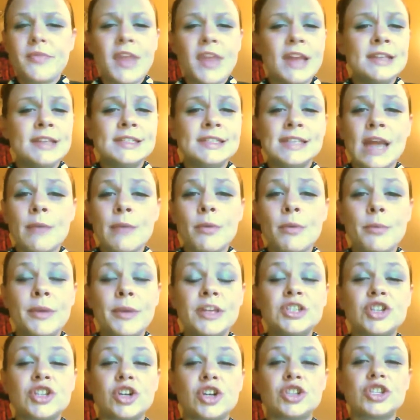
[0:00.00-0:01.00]
And snap a
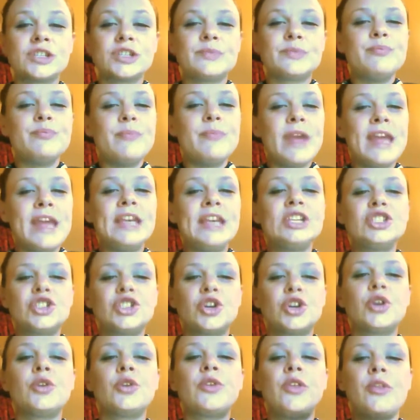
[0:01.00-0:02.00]
picture. Just make
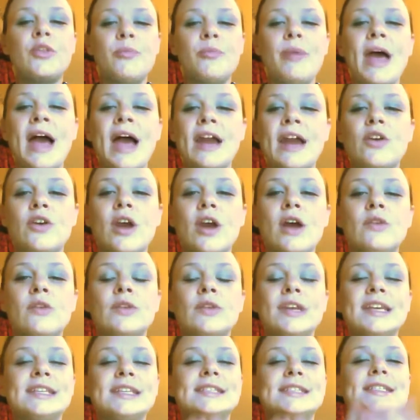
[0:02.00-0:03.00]
sure that the
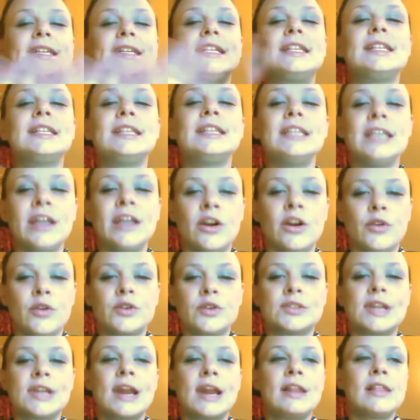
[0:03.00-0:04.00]
background is clear.
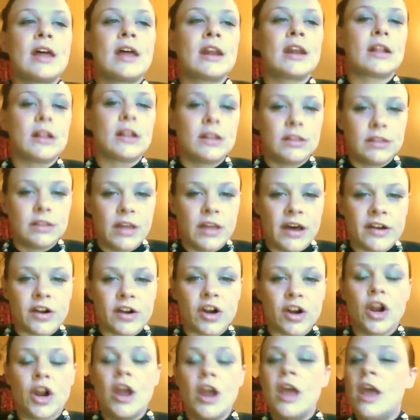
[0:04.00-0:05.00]
There's not a lot of
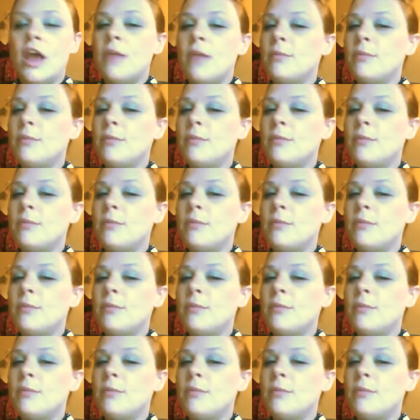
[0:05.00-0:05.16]
clutter.